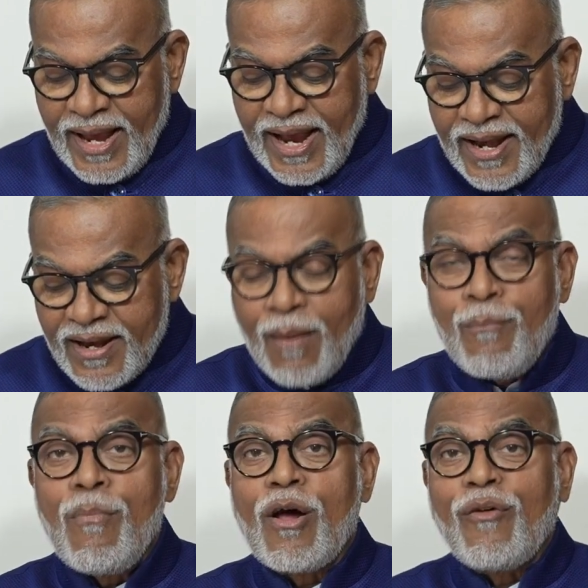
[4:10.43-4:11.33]
a
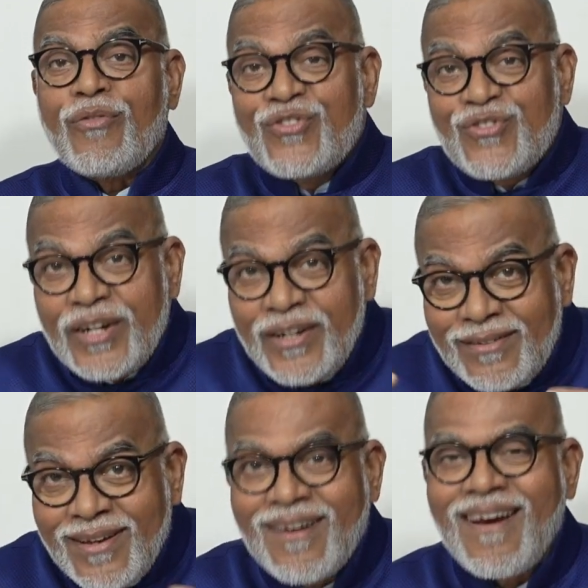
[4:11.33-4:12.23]
number of
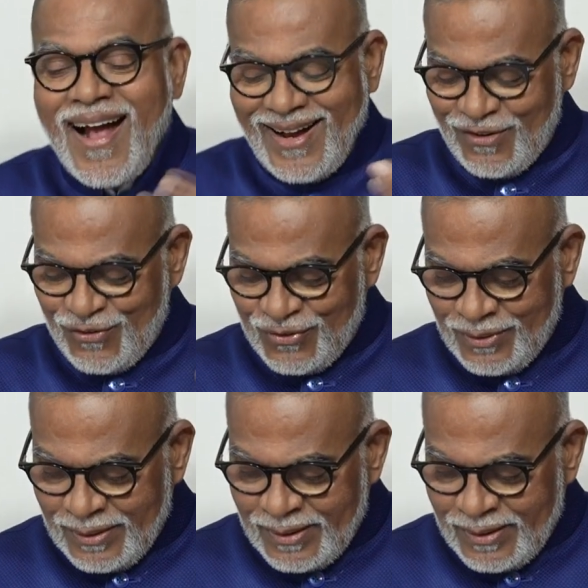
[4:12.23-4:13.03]
citizen rights,